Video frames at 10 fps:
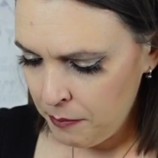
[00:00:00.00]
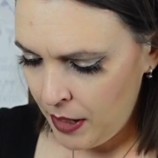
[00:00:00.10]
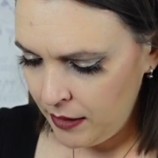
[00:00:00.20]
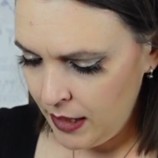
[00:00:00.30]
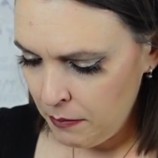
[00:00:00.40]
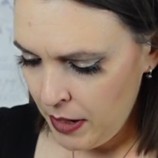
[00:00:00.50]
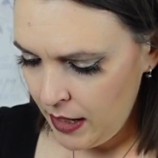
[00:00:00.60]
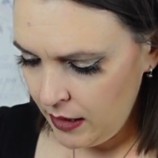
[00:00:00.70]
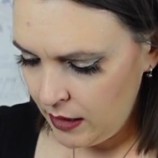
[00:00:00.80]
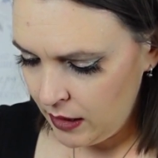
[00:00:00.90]
Melting
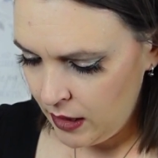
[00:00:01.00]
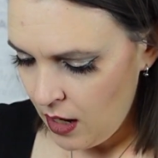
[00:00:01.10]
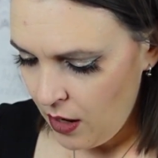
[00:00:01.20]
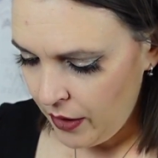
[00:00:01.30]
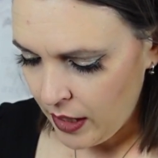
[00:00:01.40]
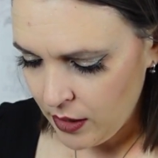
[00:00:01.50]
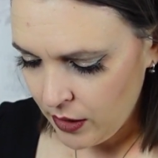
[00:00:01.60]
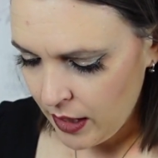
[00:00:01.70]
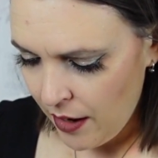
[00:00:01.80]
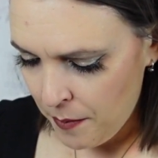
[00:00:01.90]
Mask. Okay, so
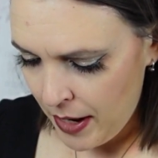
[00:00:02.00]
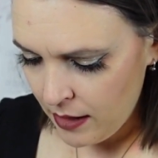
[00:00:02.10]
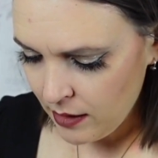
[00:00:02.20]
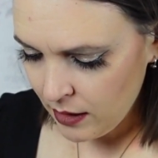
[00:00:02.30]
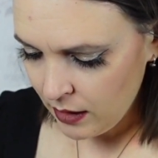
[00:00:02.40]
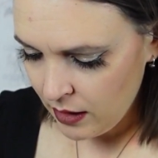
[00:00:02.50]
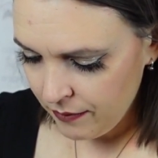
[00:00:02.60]
it's a hair mask.